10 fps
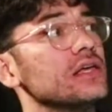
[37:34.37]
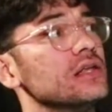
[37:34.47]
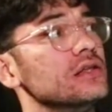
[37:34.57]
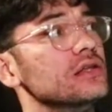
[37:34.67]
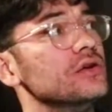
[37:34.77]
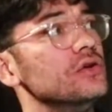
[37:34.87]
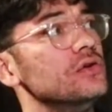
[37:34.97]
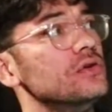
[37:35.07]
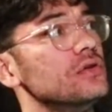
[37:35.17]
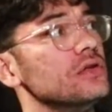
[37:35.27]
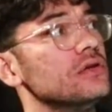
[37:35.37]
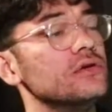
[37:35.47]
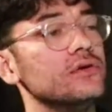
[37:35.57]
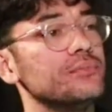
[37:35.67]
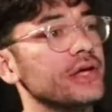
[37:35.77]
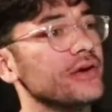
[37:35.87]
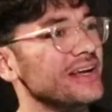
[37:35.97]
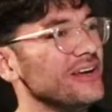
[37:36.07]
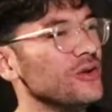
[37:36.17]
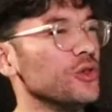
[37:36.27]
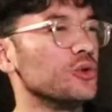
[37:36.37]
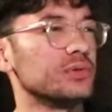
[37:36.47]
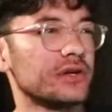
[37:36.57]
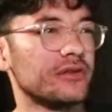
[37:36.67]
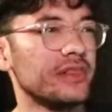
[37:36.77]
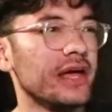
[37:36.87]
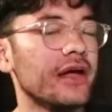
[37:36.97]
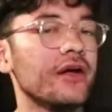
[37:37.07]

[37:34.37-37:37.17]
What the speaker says: little player here, little player there.